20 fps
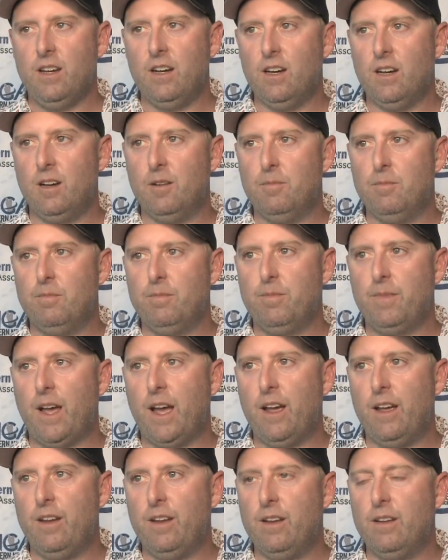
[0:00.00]
Um,
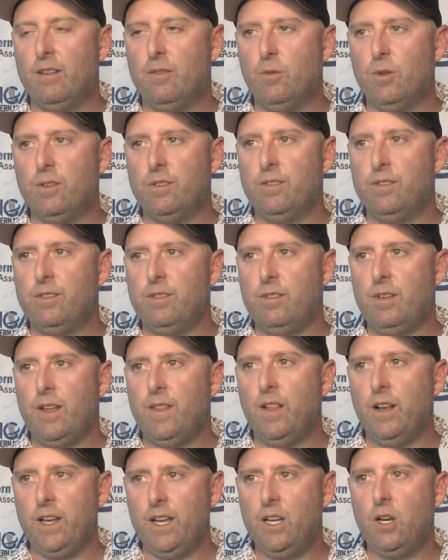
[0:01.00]
I was
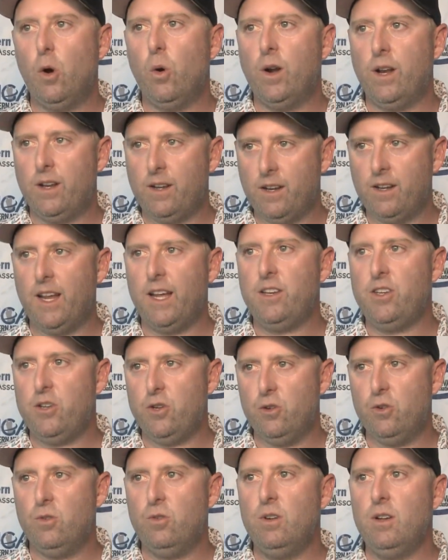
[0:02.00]
in the lead going into day
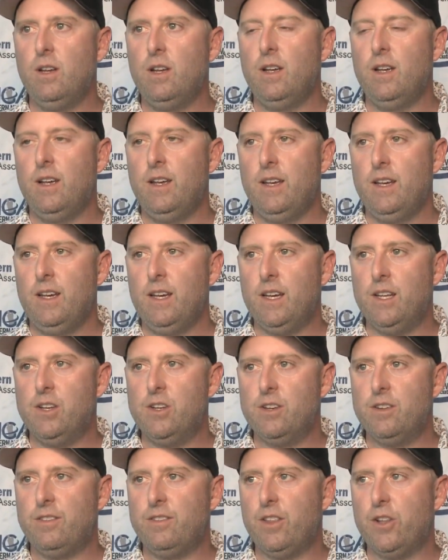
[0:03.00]
two
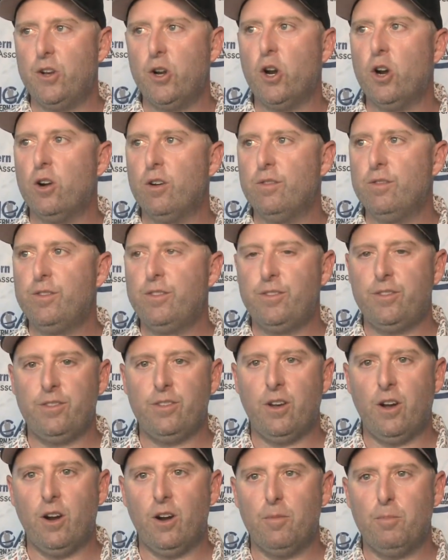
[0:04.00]
and just the
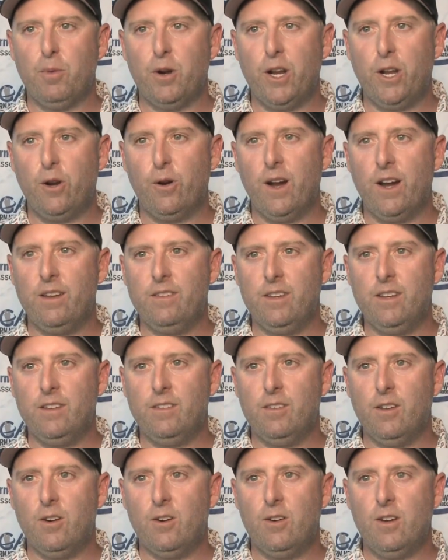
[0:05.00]
nerves are pretty crazy.
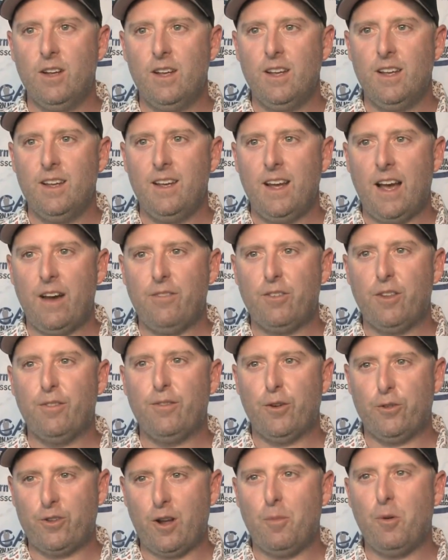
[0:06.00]
So after
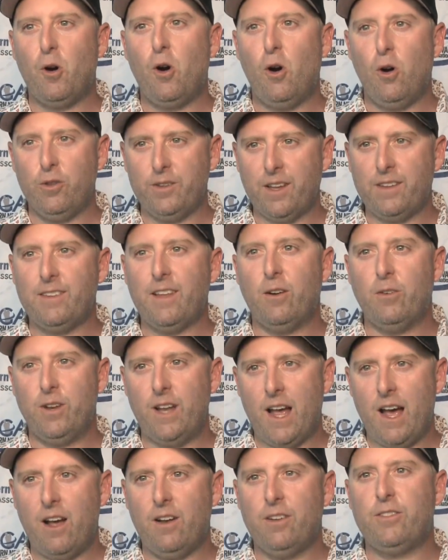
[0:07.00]
the first couple holes, I settled
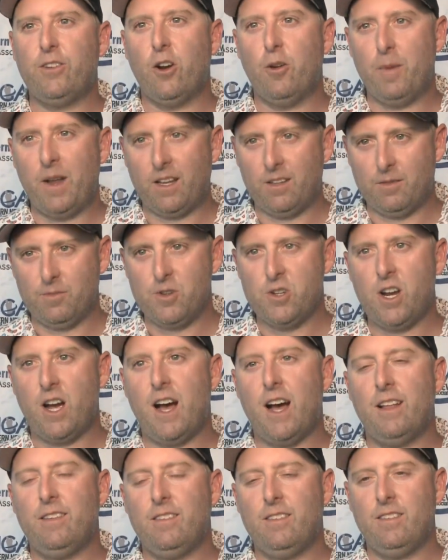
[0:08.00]
down, started making some
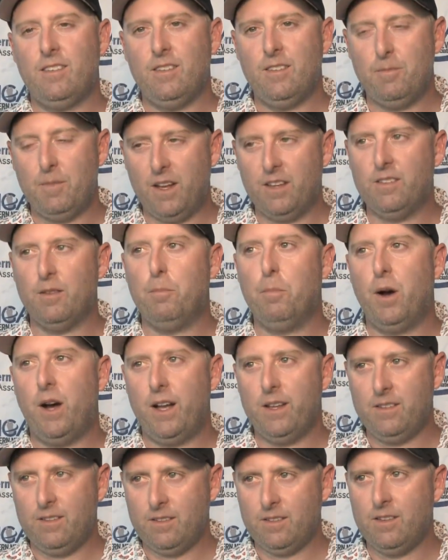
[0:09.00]
shots, made some
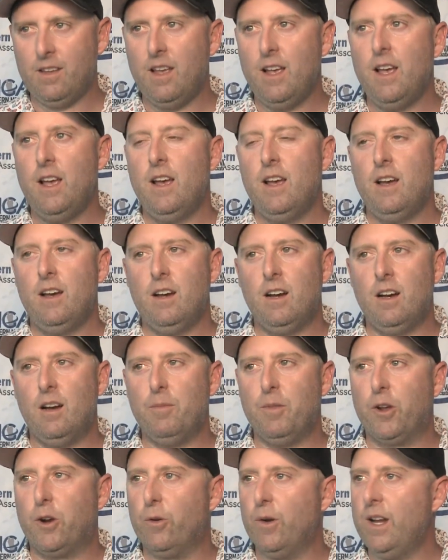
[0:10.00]
putts.
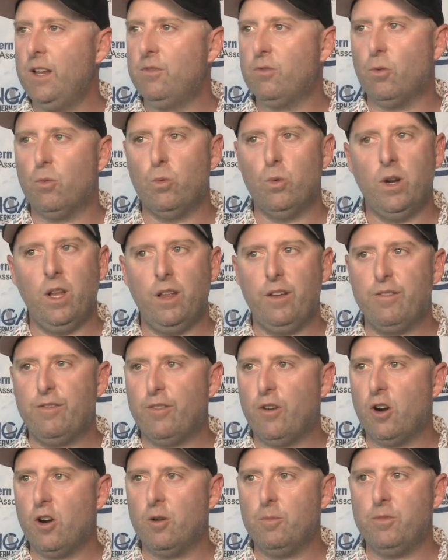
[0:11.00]
Um, the greens were really
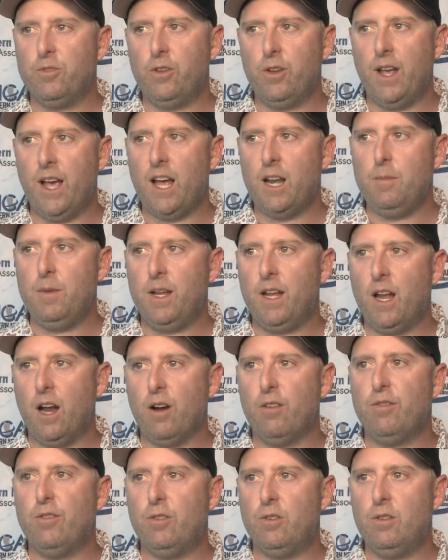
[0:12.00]
firm, so you had to be
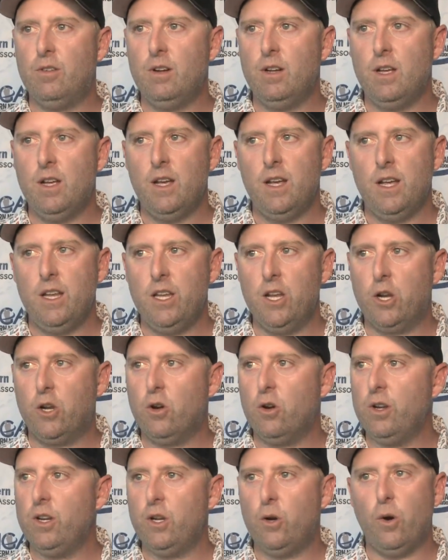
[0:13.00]
careful. You
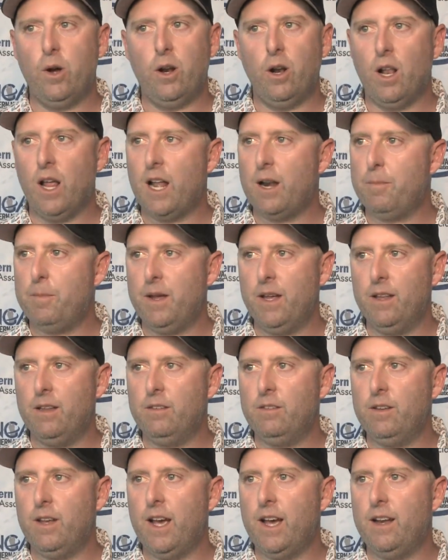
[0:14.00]
couldn't go at a lot of
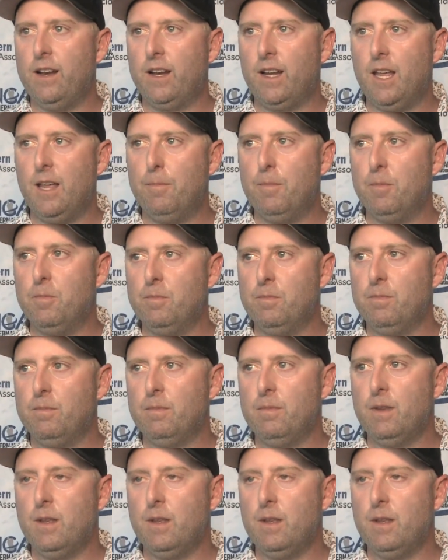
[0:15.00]
pins. You had to keep them,